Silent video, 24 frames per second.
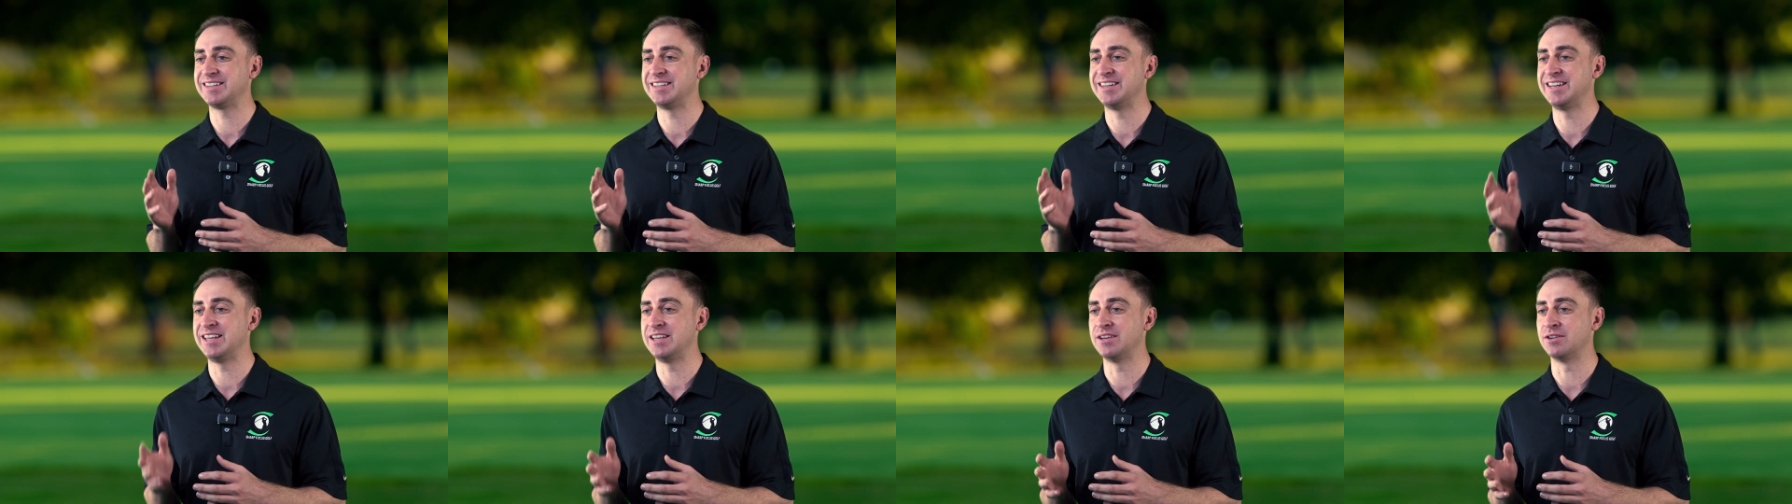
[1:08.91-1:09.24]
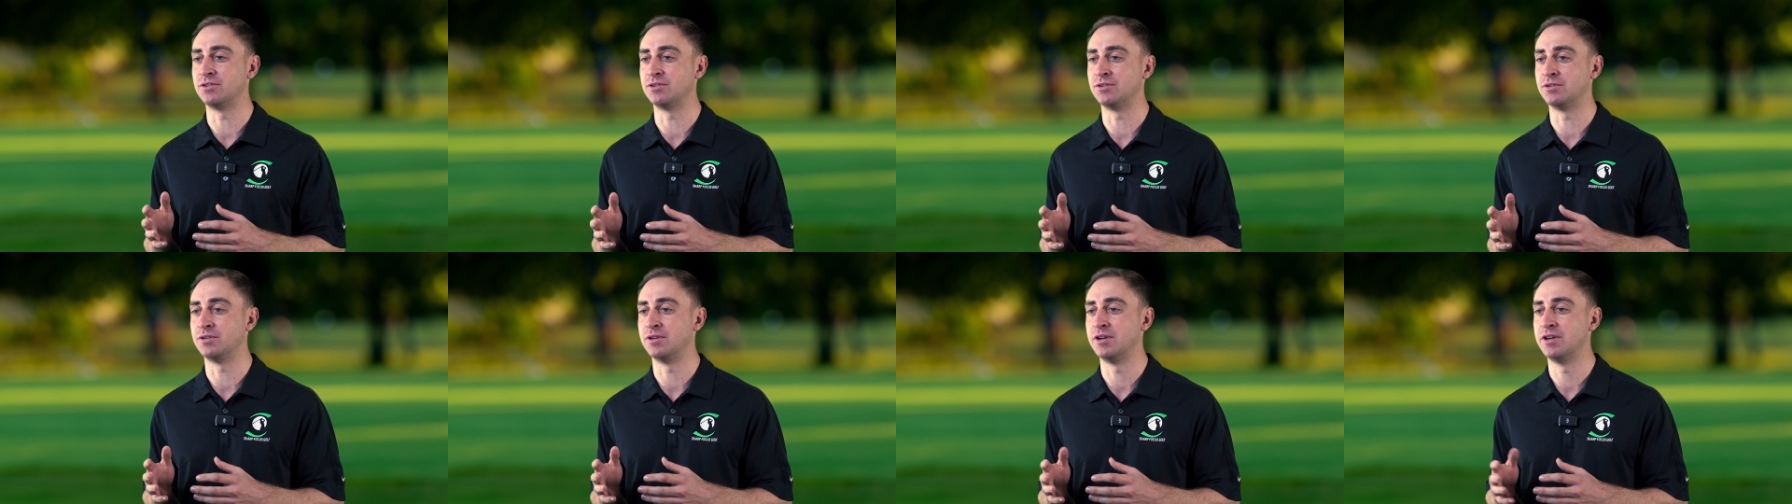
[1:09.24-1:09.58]

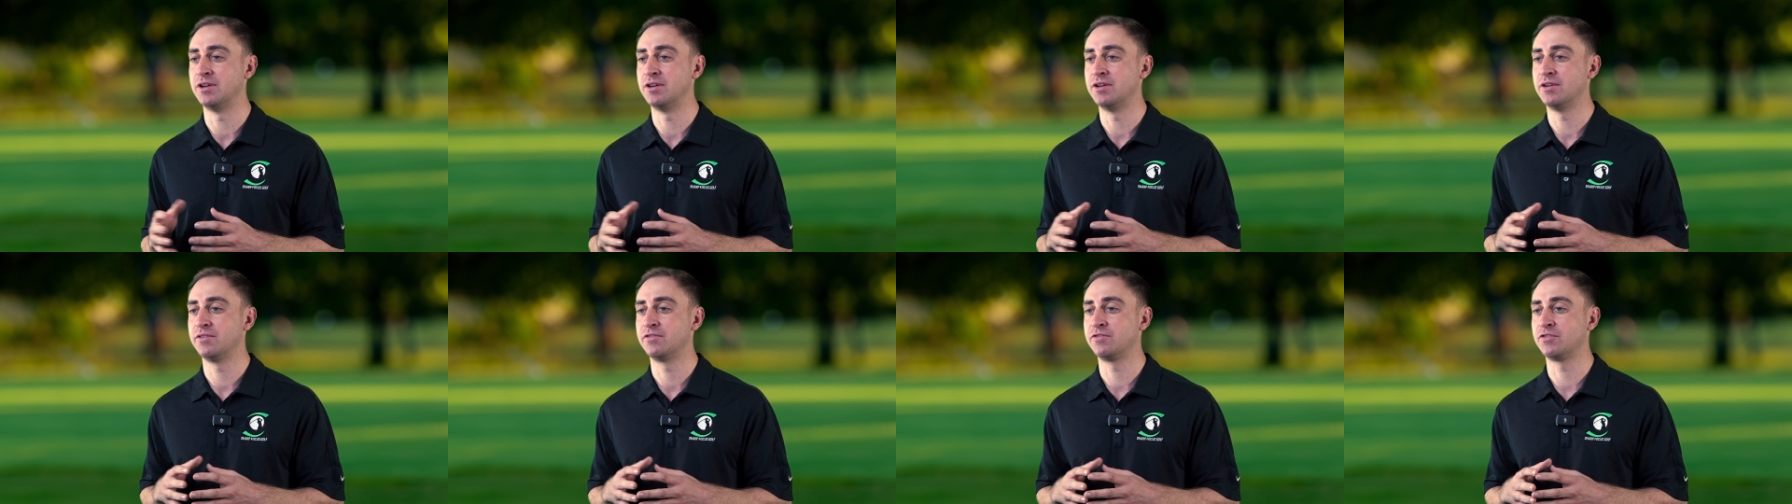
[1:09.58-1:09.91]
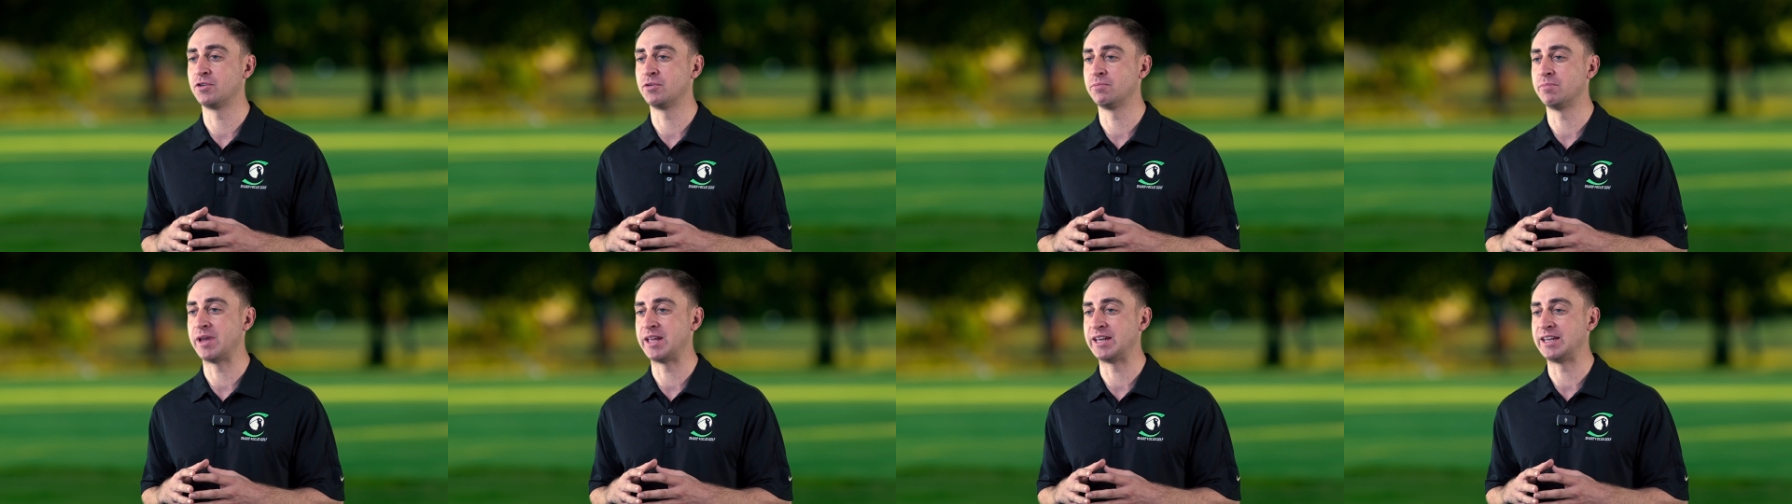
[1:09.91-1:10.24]
knell
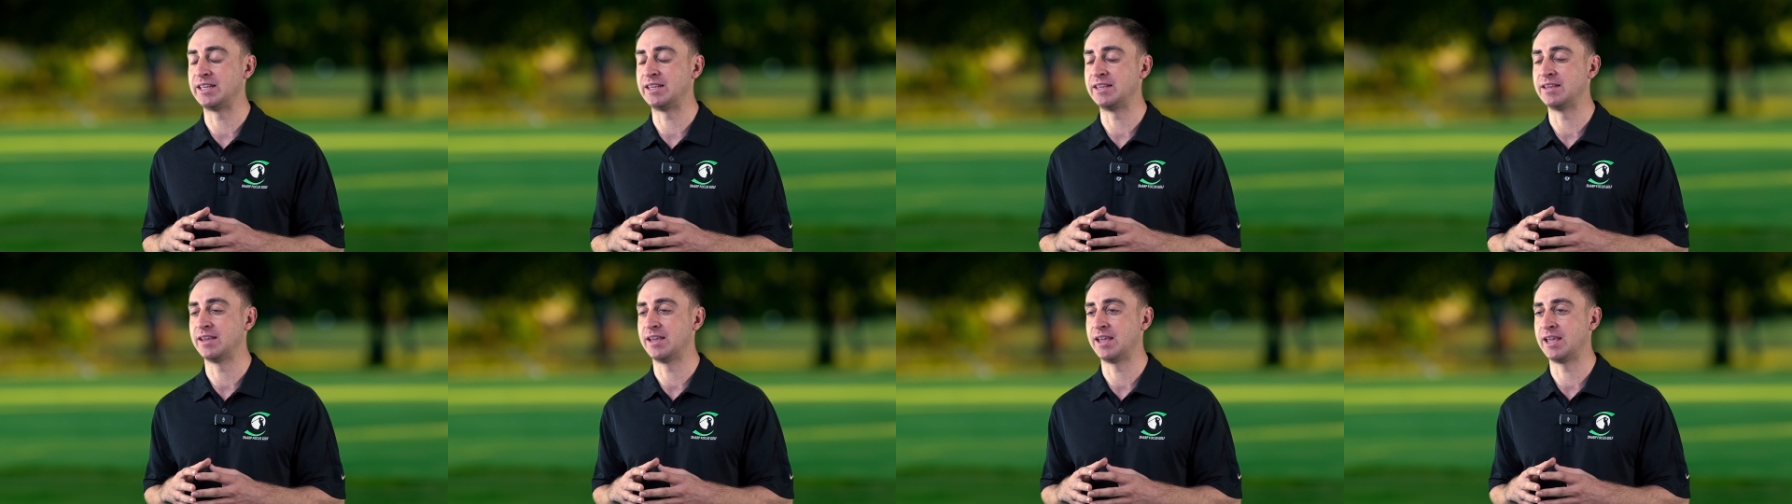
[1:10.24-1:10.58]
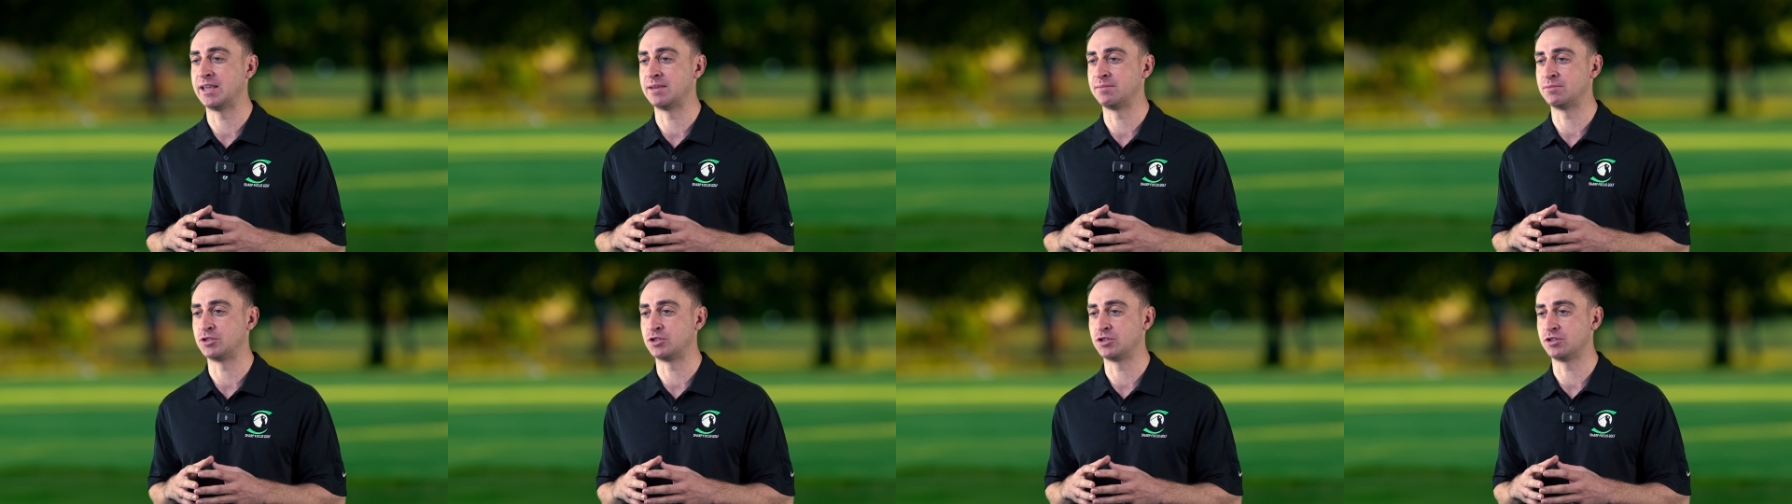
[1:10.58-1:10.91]
for many
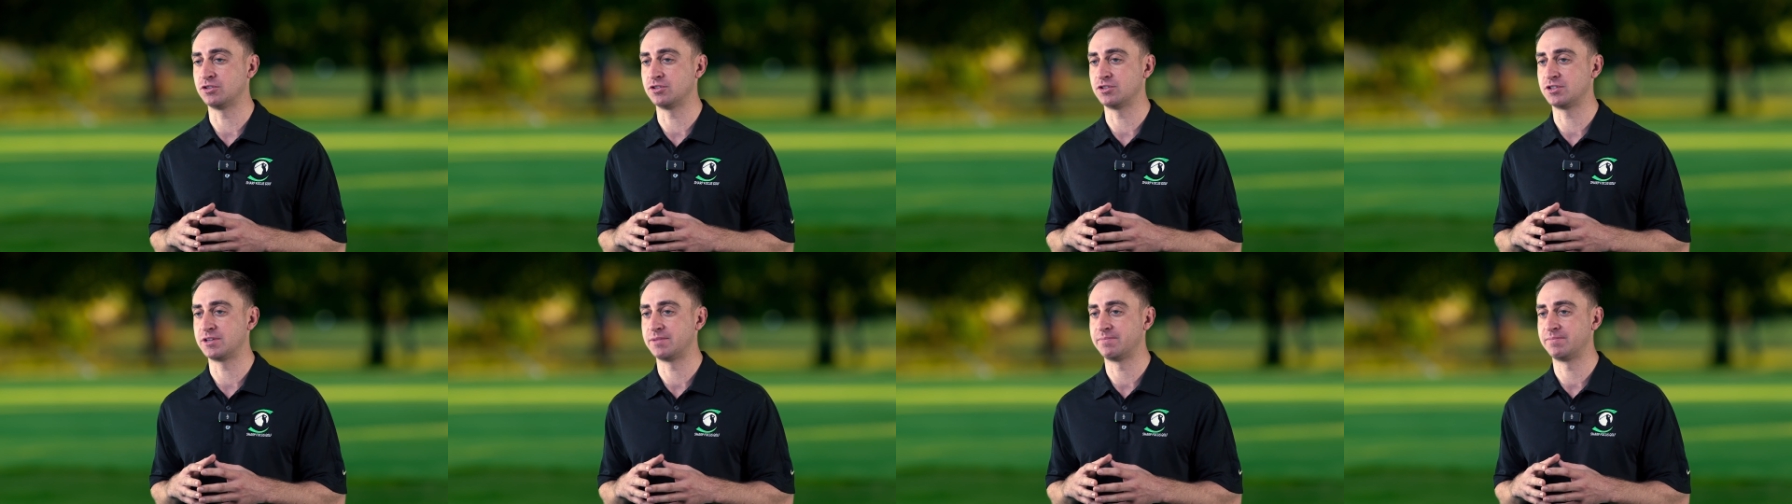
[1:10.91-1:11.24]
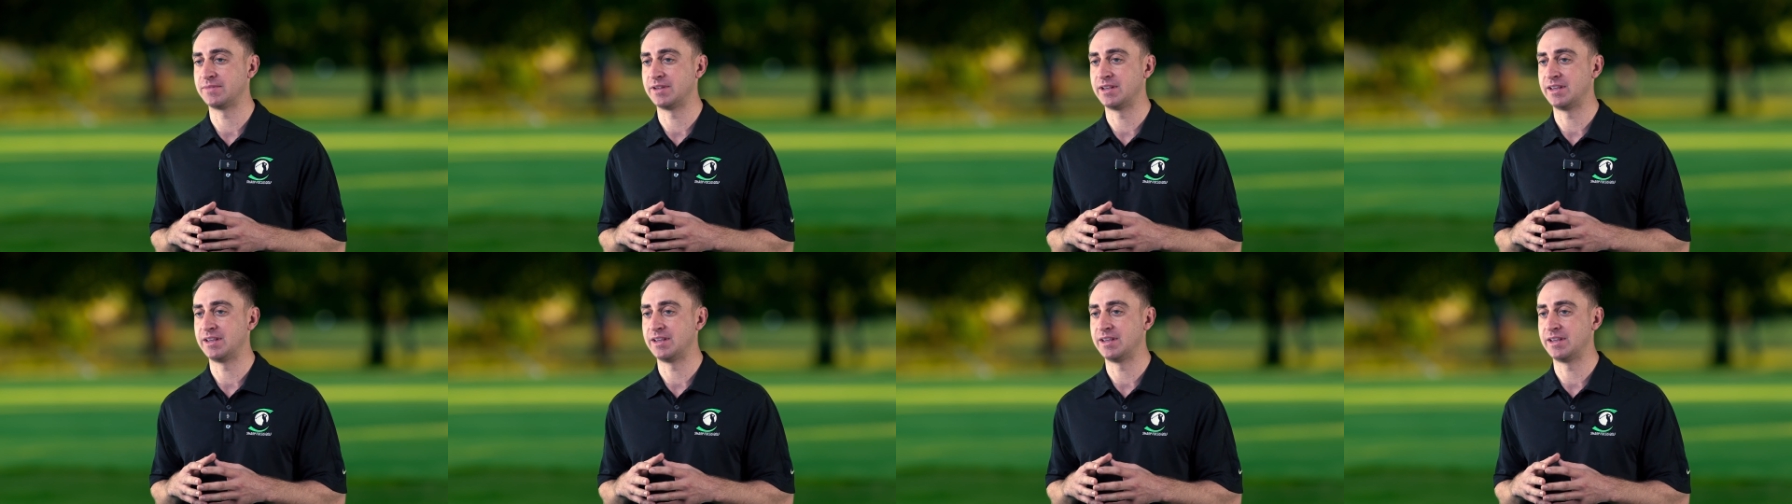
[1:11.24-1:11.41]
amateurs.